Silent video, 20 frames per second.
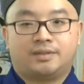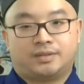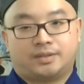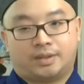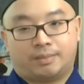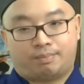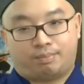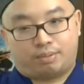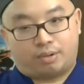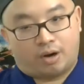
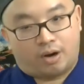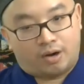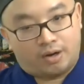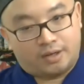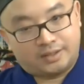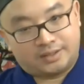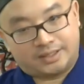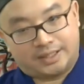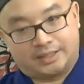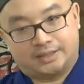the
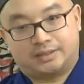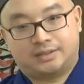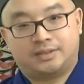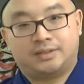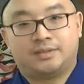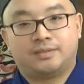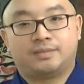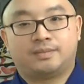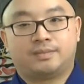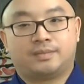process.
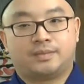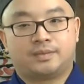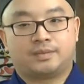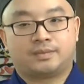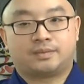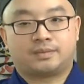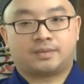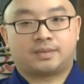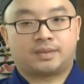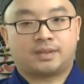
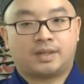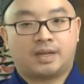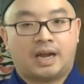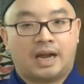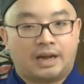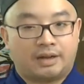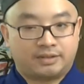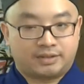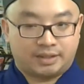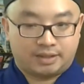
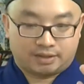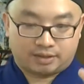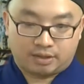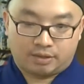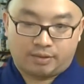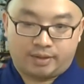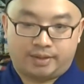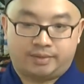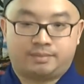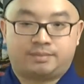How's it
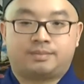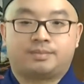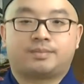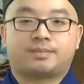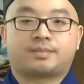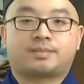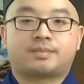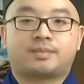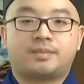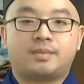going?
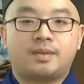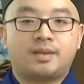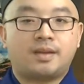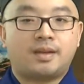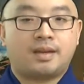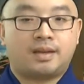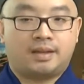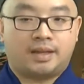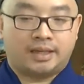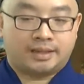
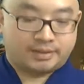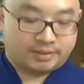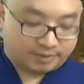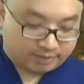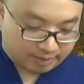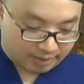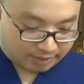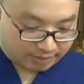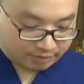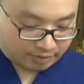
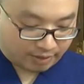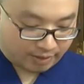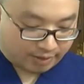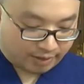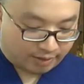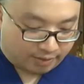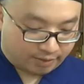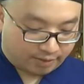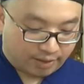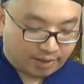Let's try
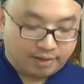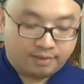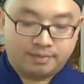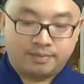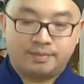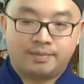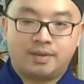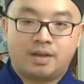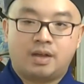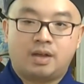again. Okay,
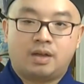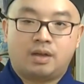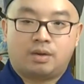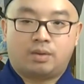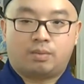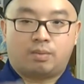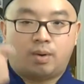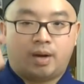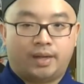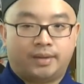
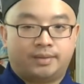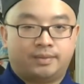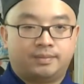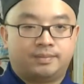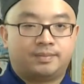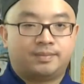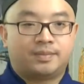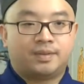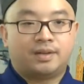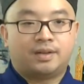1,
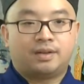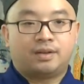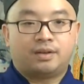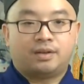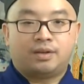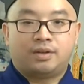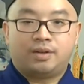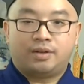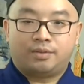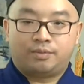
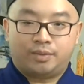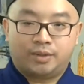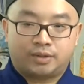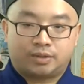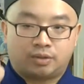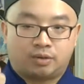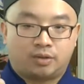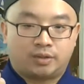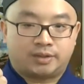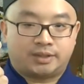
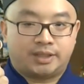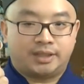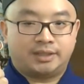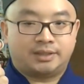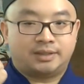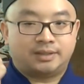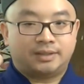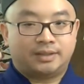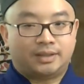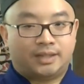
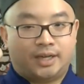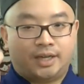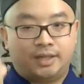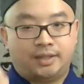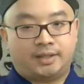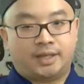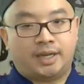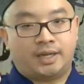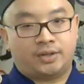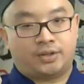resources,
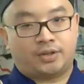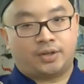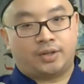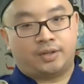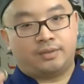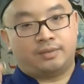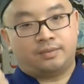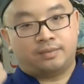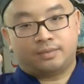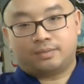
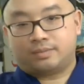intention,